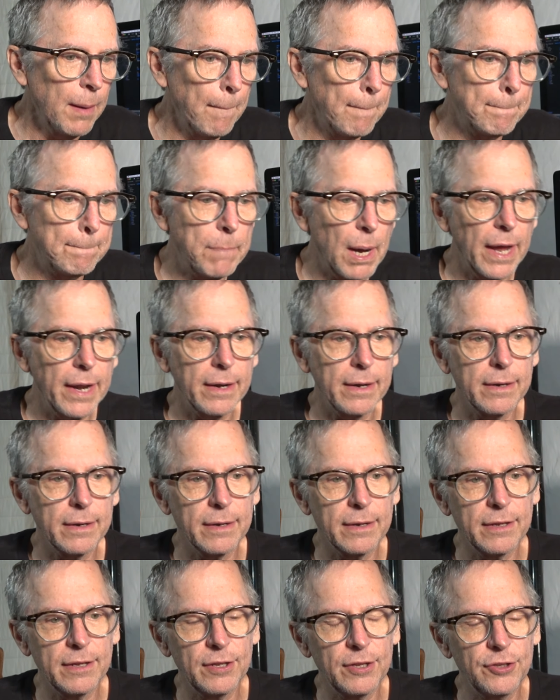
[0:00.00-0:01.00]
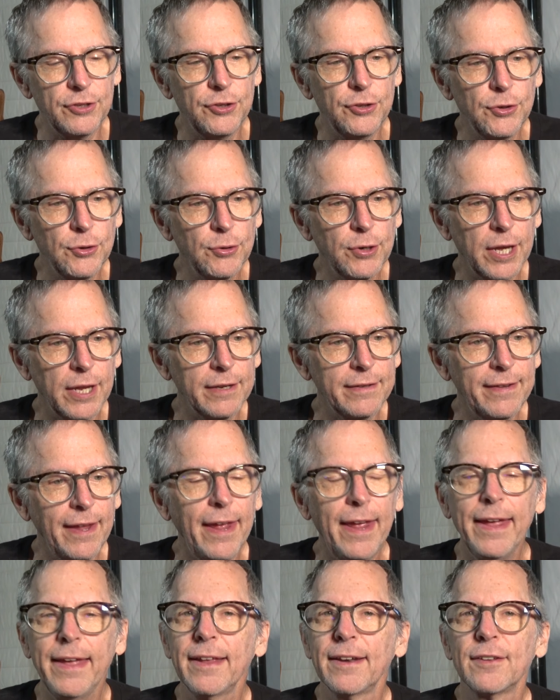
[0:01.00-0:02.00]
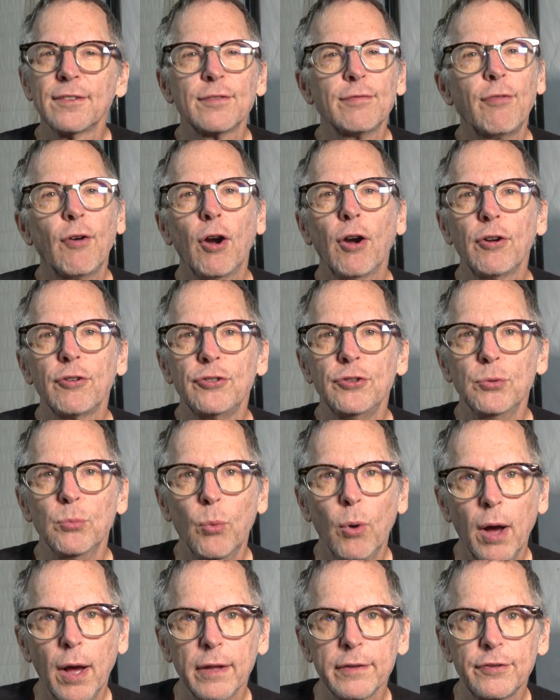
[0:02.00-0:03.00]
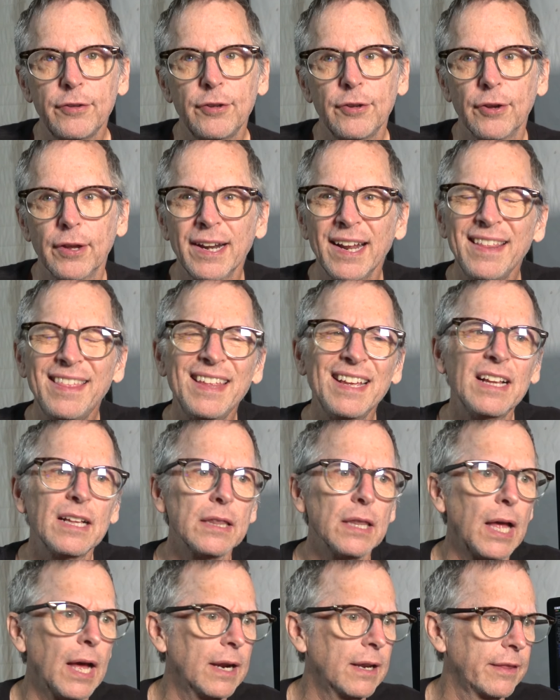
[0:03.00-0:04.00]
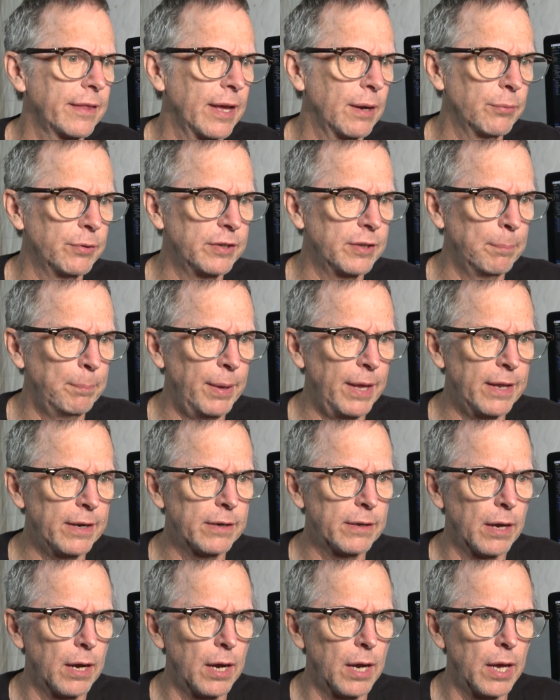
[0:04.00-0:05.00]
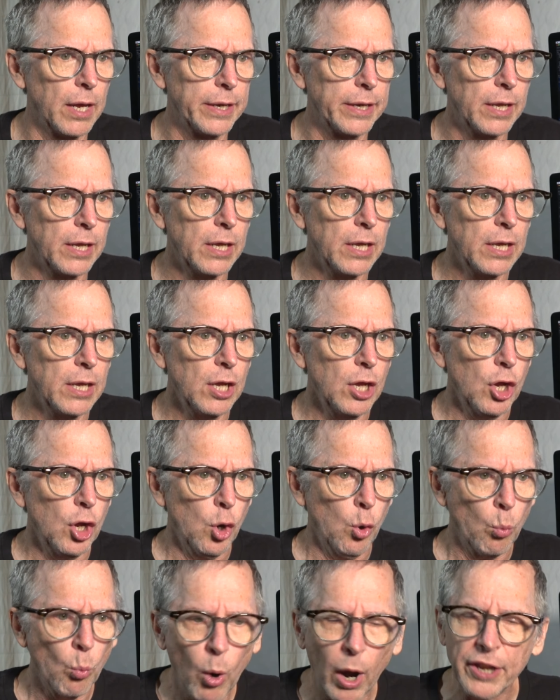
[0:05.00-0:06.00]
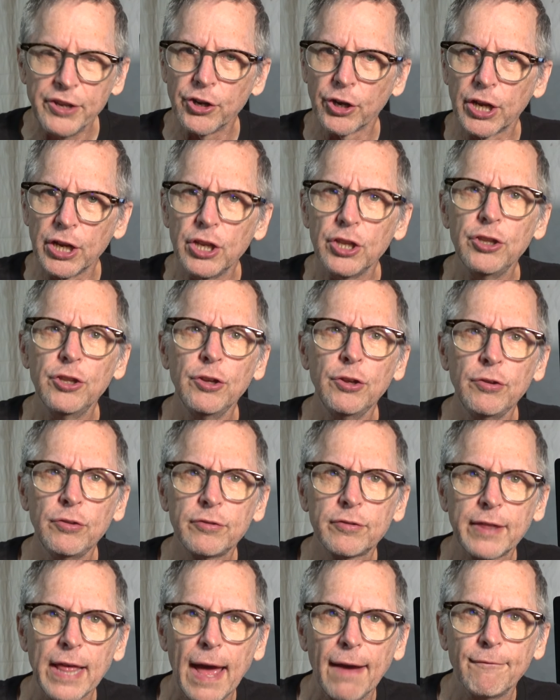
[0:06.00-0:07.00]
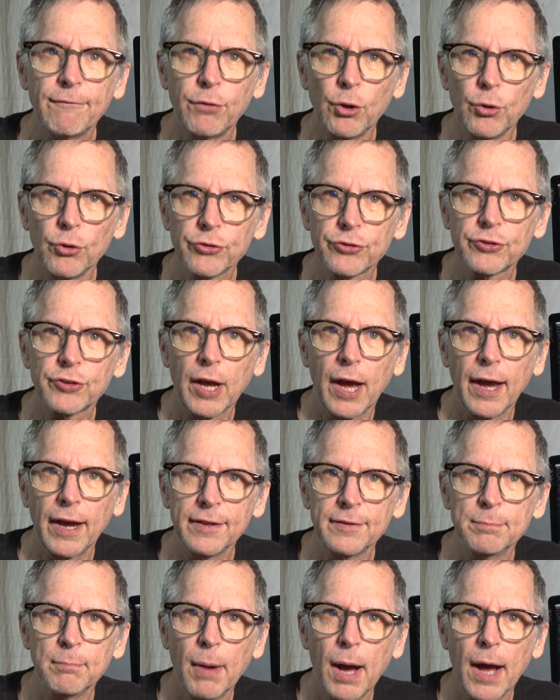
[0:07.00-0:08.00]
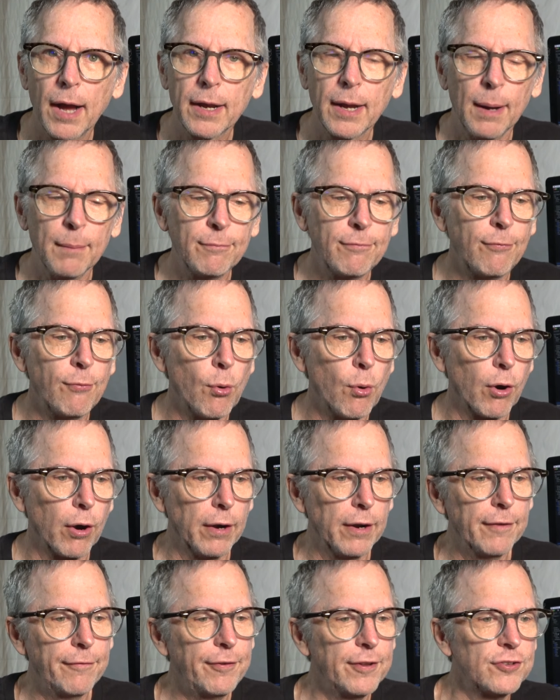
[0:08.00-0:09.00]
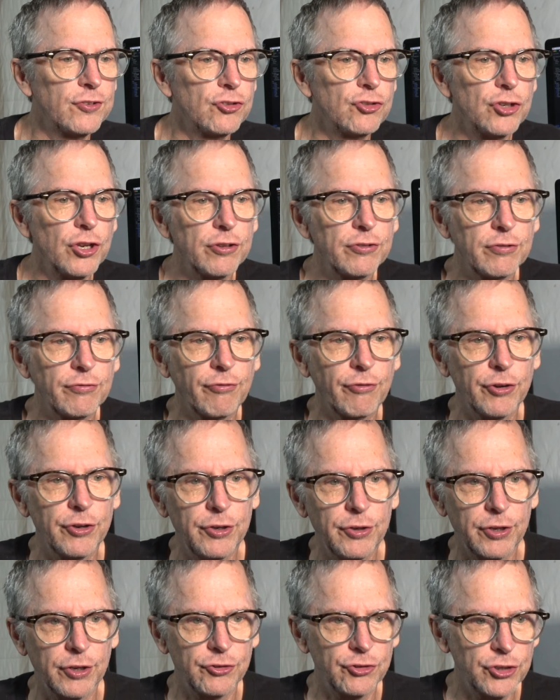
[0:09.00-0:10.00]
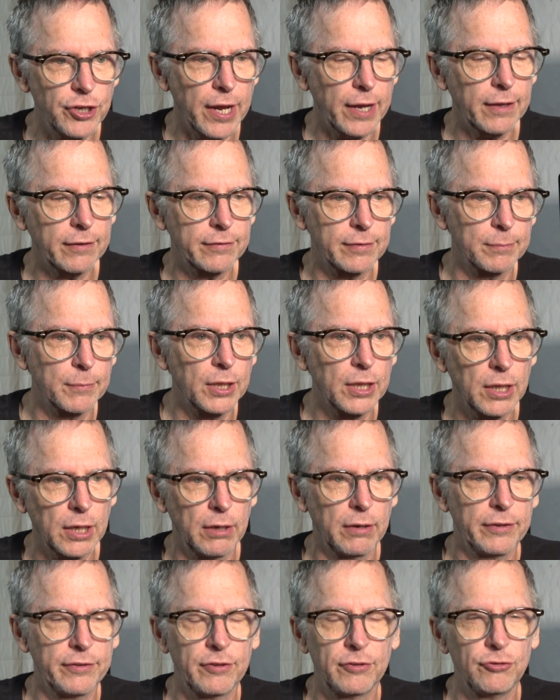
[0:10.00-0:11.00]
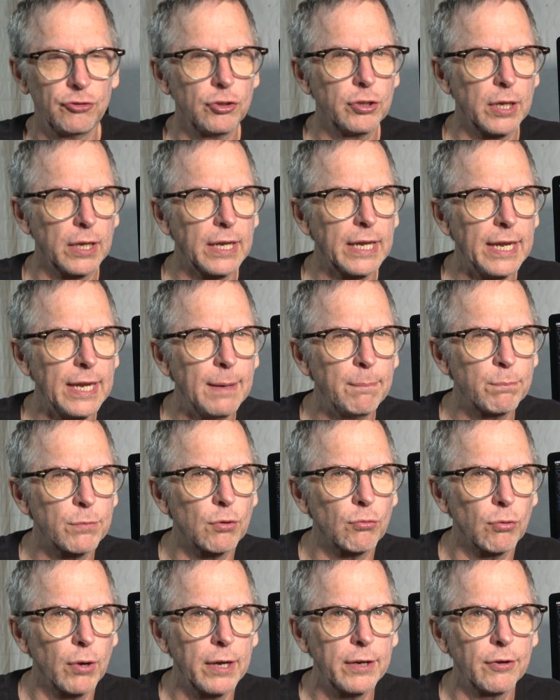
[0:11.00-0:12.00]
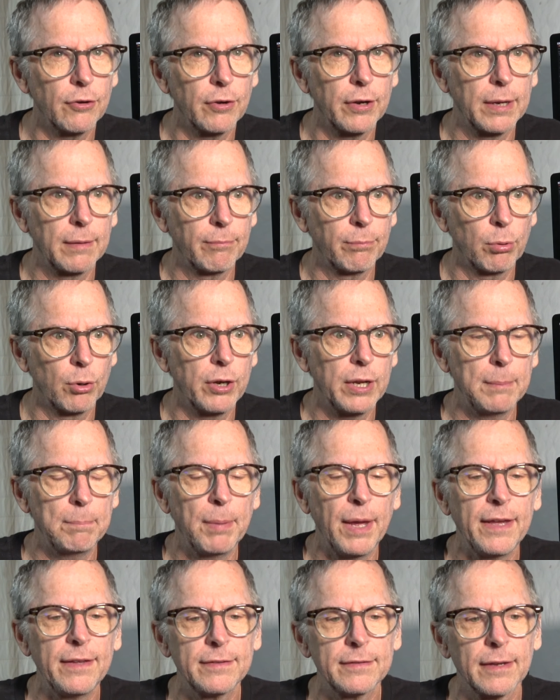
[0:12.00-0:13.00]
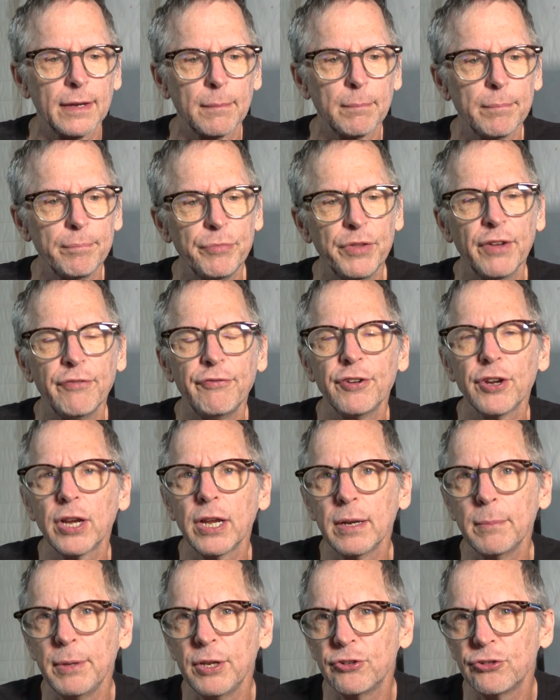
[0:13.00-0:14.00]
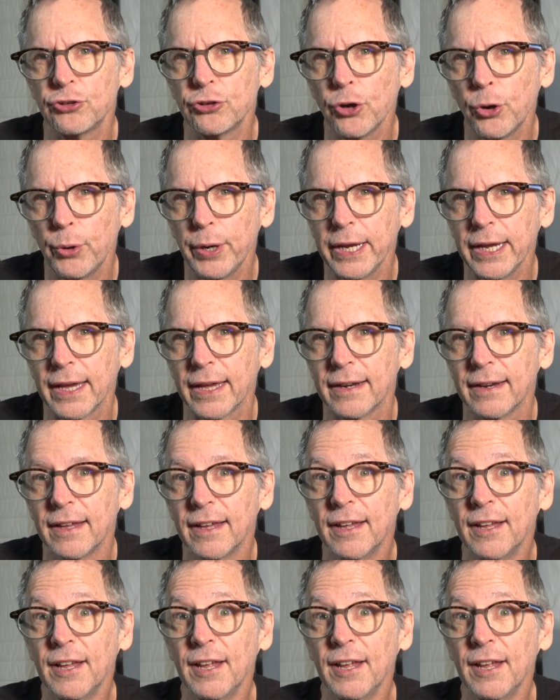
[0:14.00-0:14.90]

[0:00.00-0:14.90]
But you can take it as far as you want to, and I think a lot of that would depend on what you're going to use that full size mock-up for. If it's just for you to check some clearances, you can keep the rendering pretty basic. If you're going to be showing it